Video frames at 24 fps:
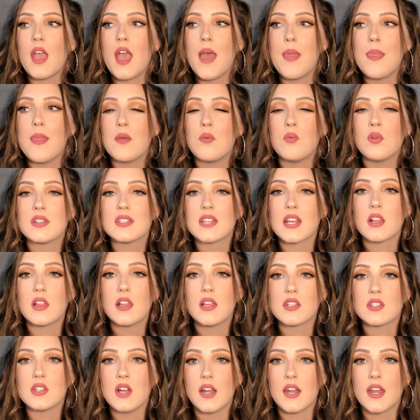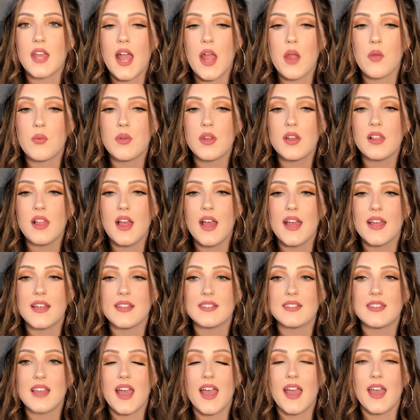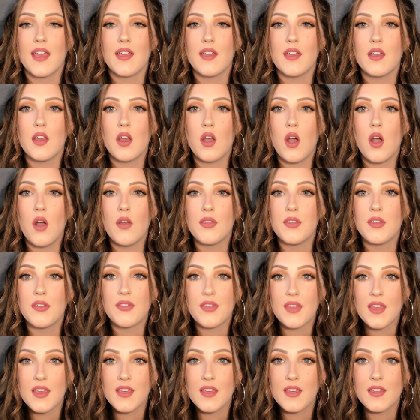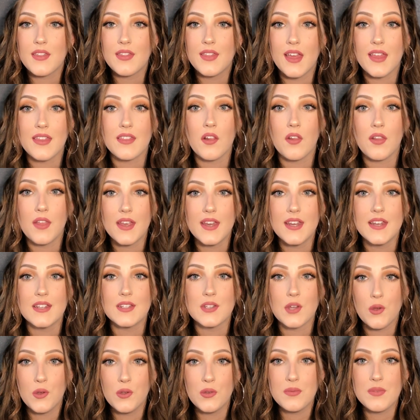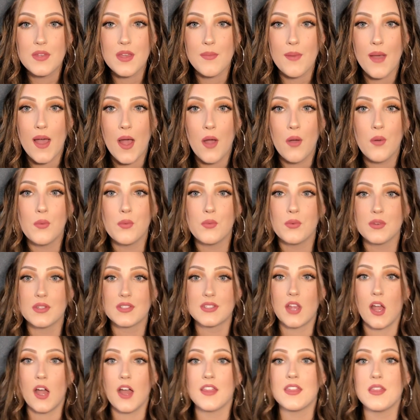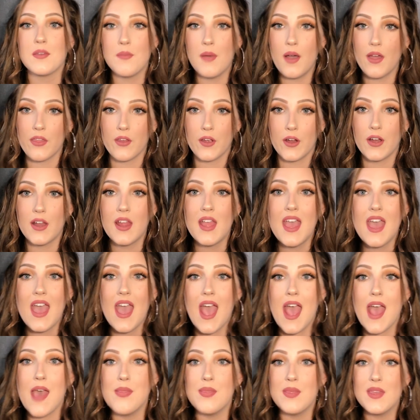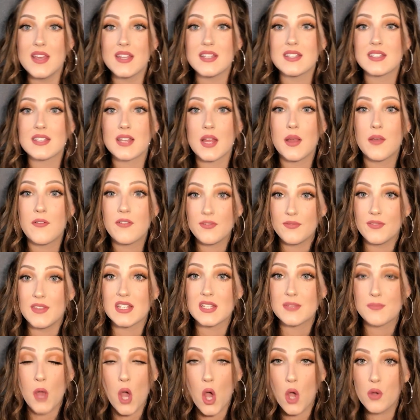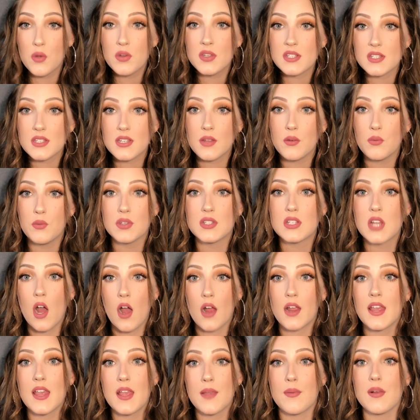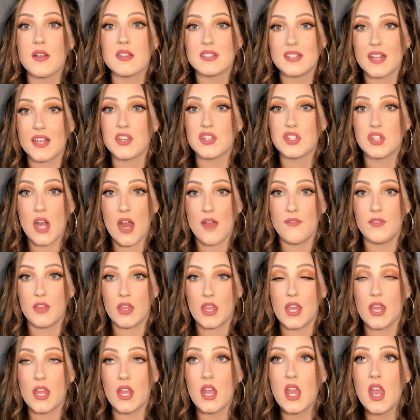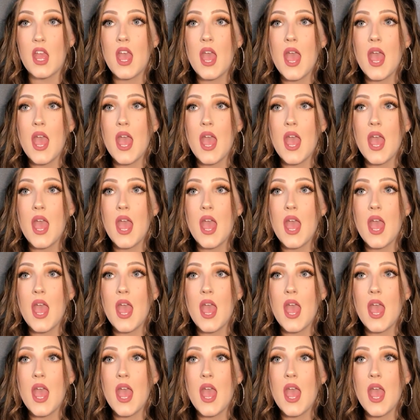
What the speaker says: And then once I clicked on it, I realized that the thing that the lady told me about was God the Mother. And this post was talking about sex trafficking.